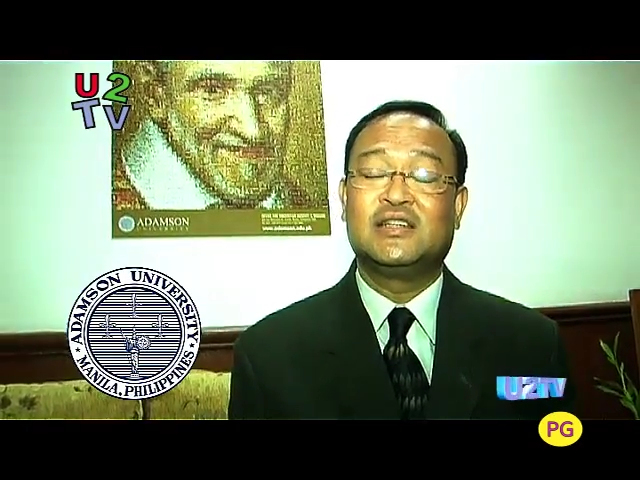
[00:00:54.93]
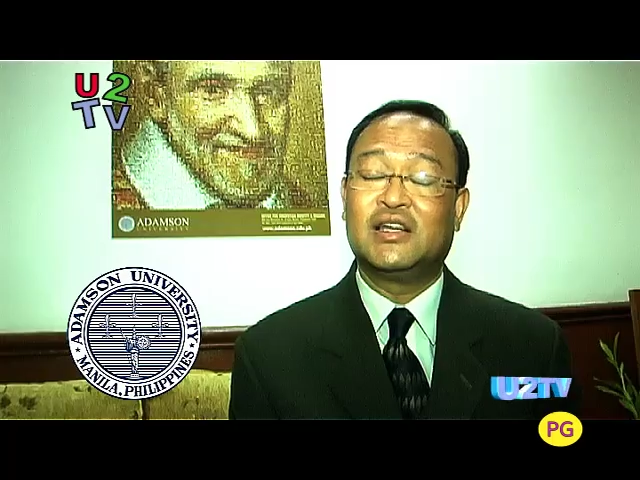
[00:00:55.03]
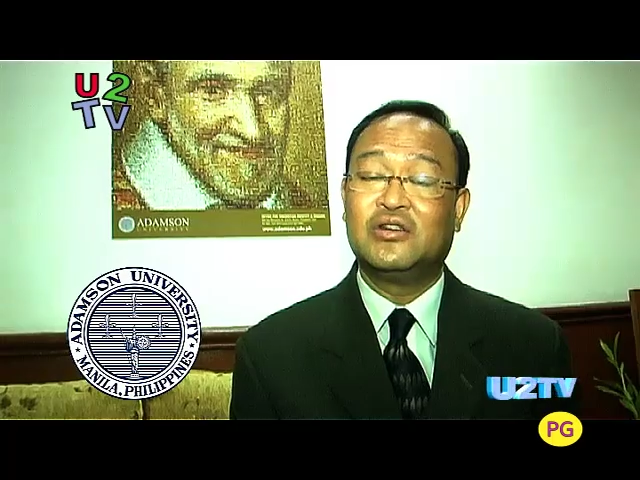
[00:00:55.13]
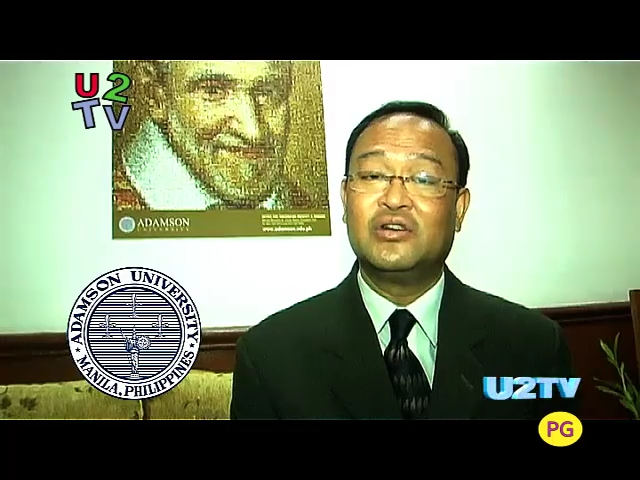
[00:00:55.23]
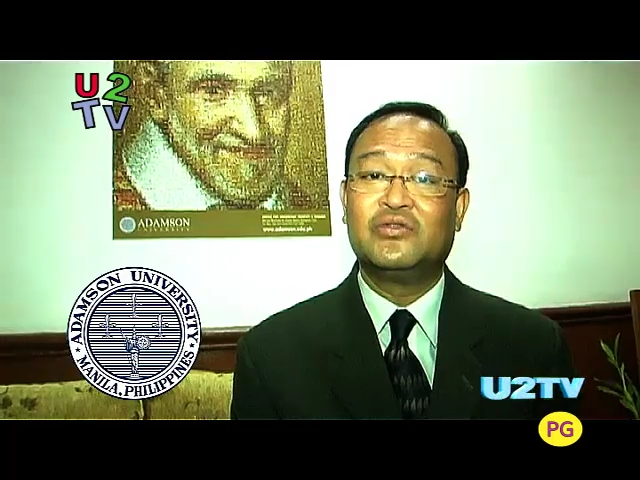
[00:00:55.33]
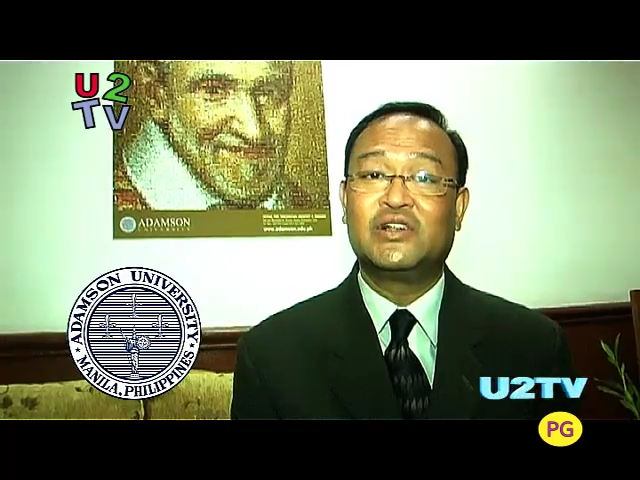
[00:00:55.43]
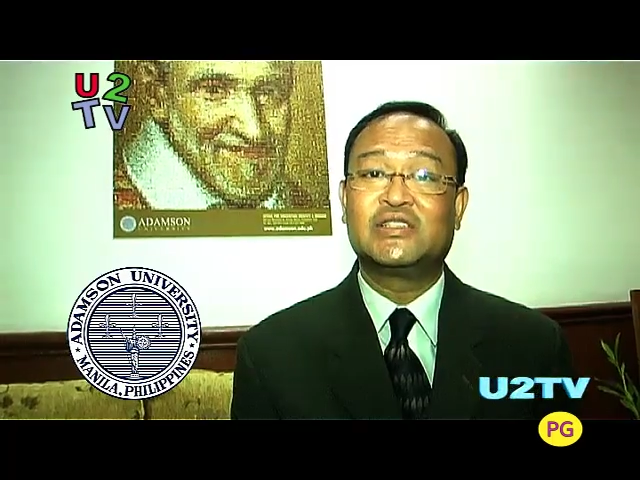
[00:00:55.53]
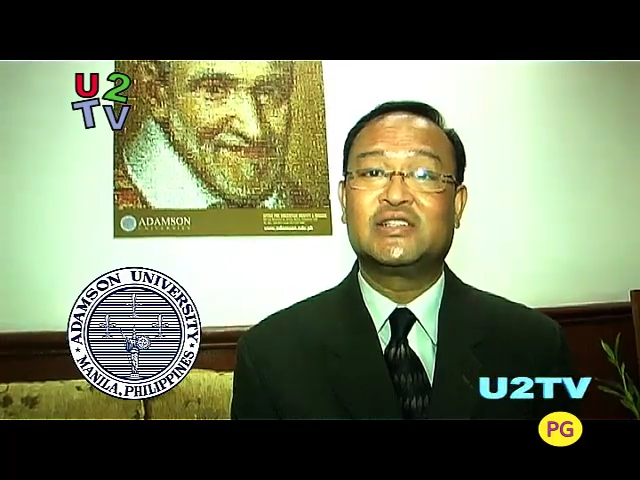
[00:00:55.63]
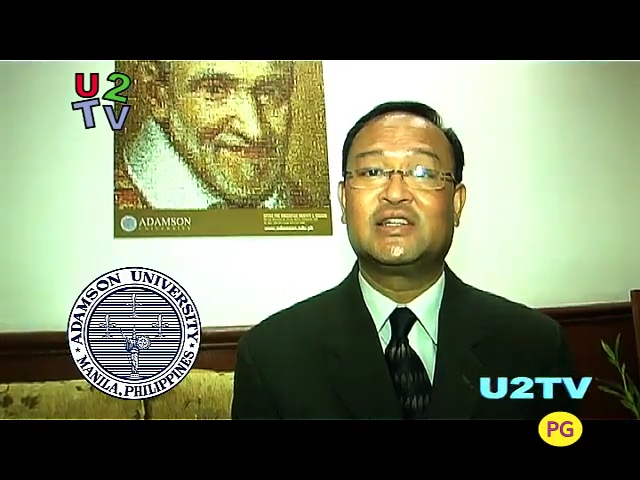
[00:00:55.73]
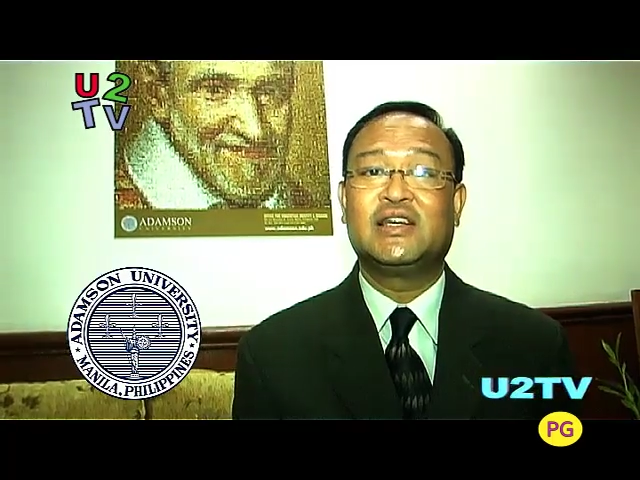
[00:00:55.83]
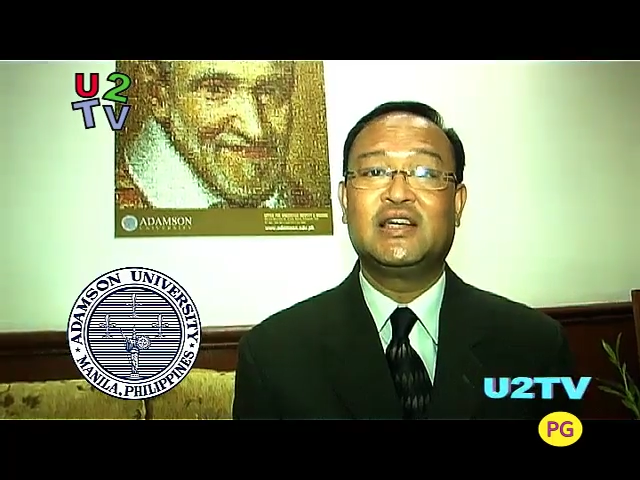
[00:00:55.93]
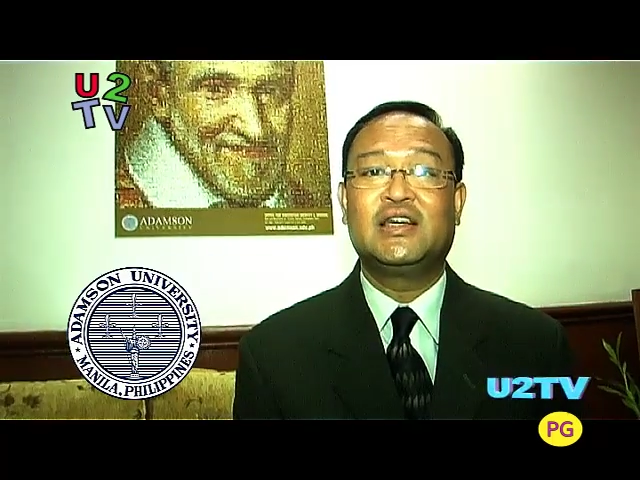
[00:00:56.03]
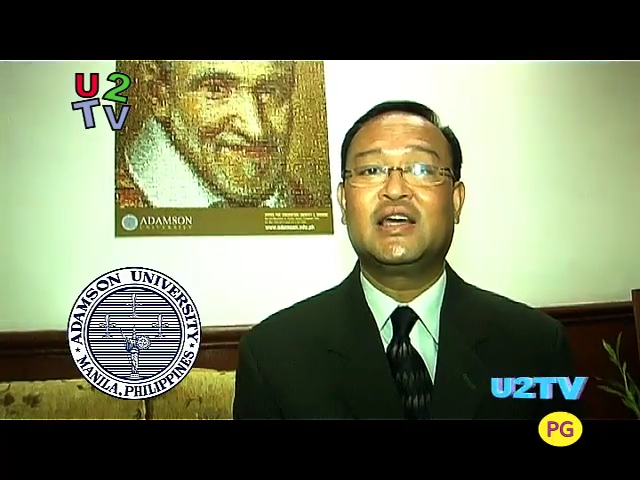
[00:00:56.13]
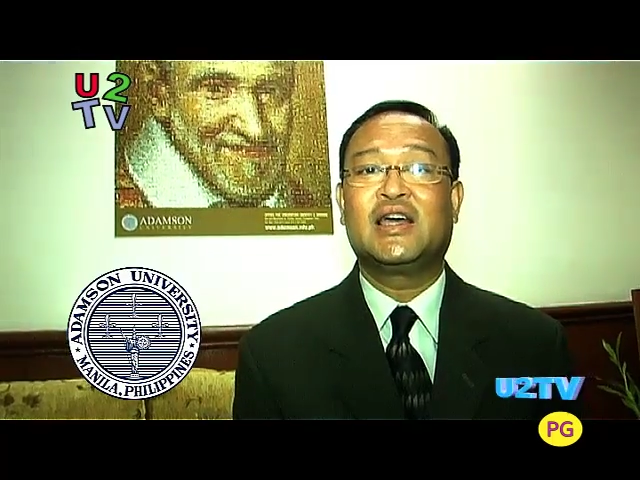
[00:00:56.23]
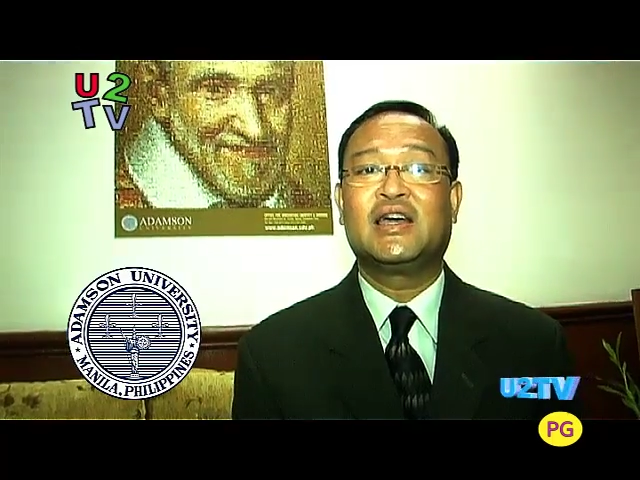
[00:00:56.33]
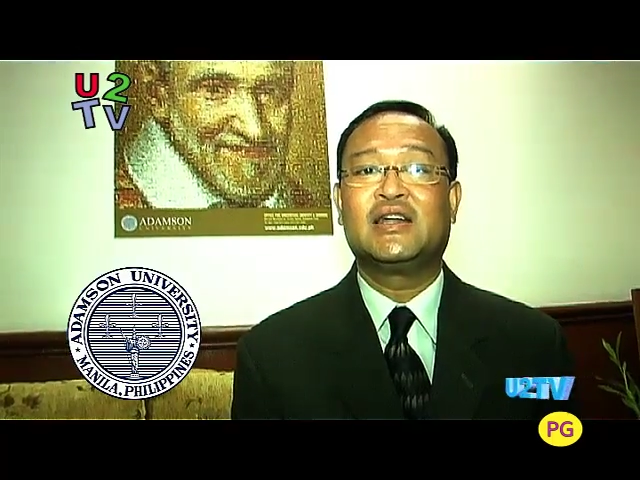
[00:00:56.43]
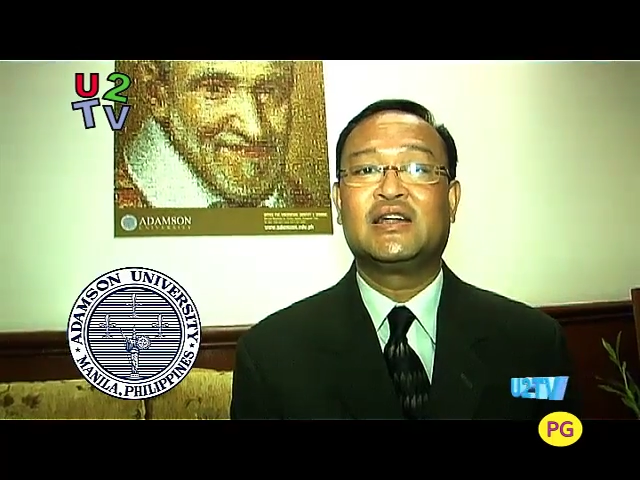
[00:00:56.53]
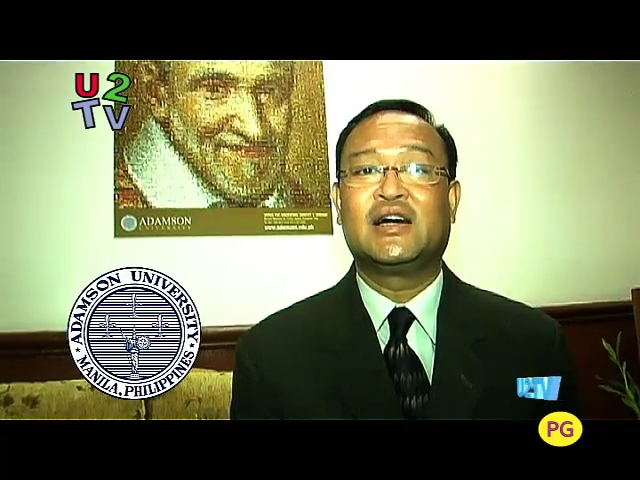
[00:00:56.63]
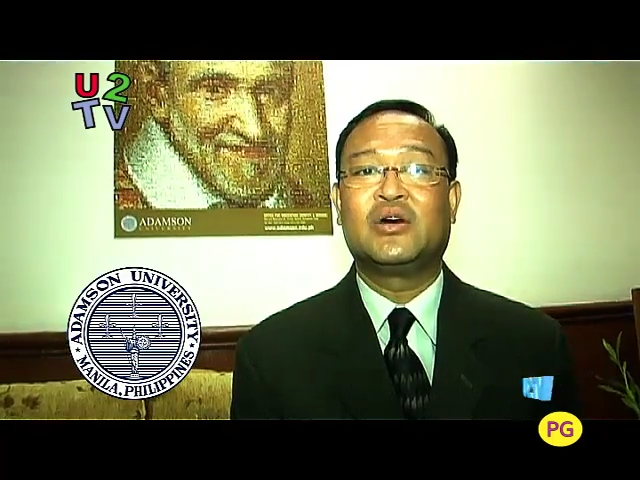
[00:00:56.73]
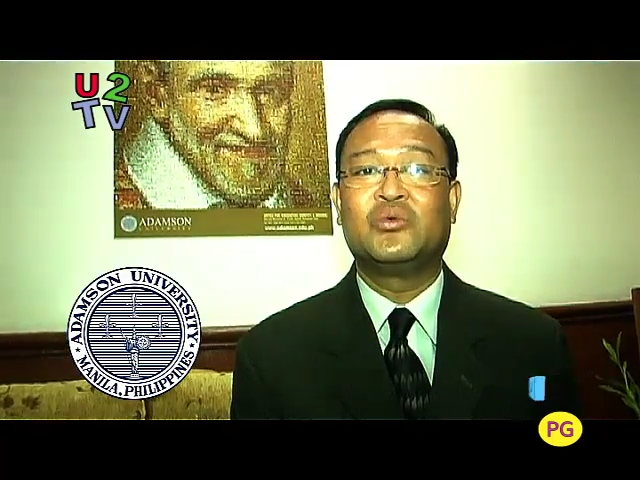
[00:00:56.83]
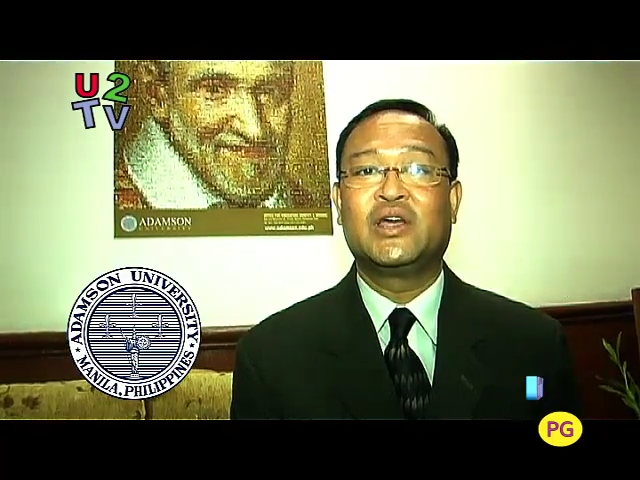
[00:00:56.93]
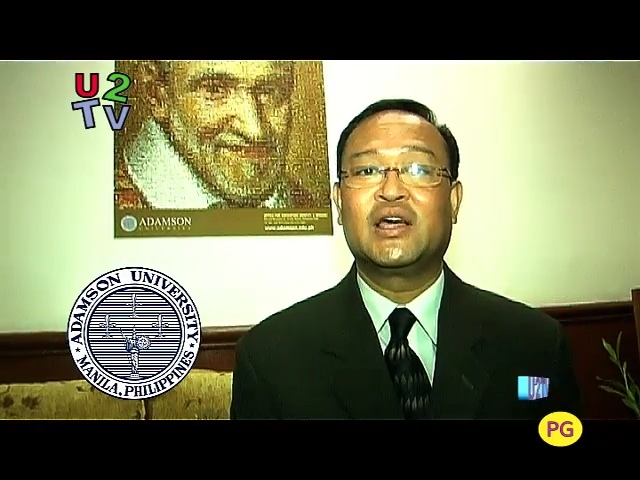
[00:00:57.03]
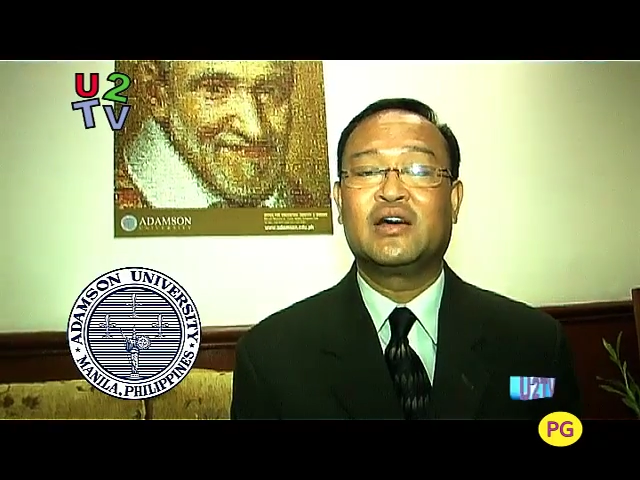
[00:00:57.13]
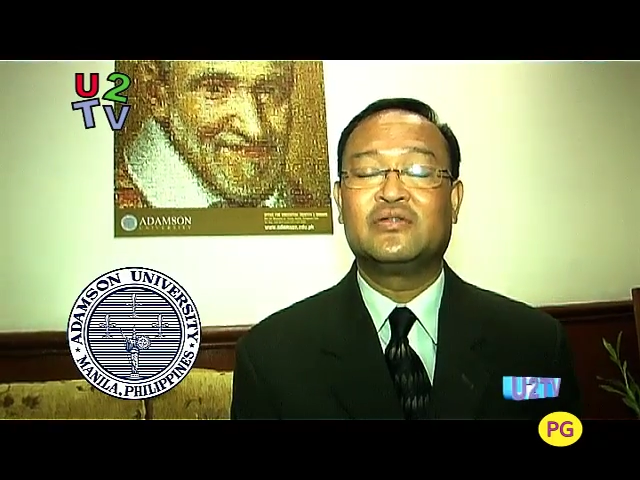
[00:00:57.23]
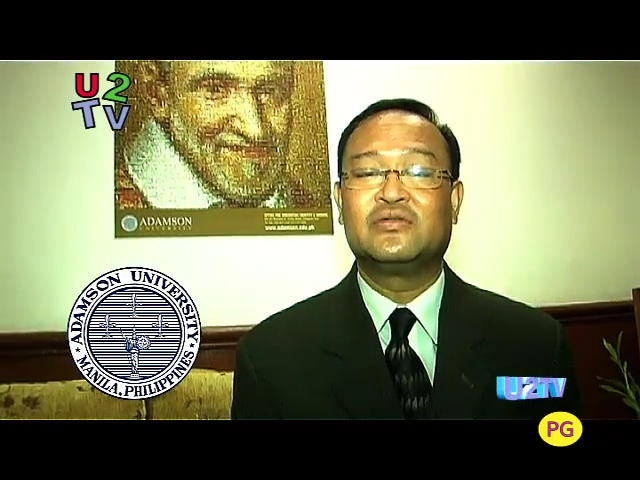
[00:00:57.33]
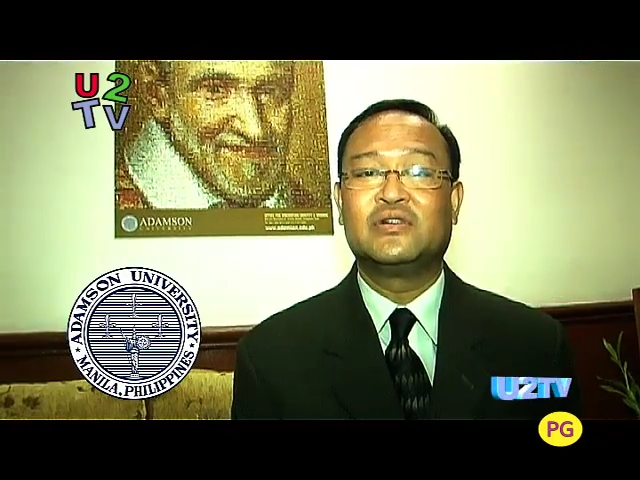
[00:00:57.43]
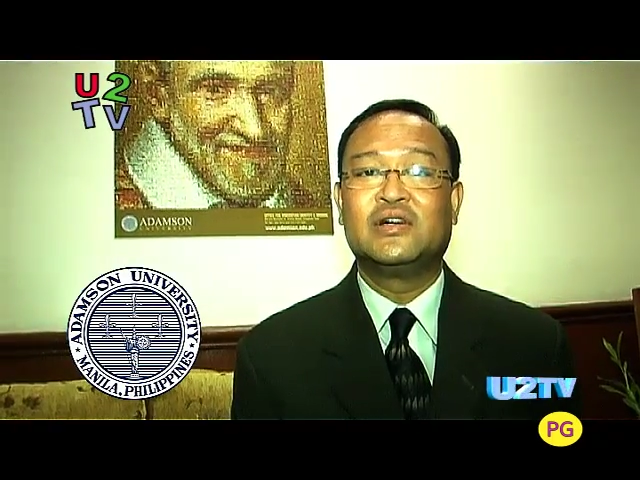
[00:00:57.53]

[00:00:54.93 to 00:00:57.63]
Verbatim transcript: the university, and uh, we have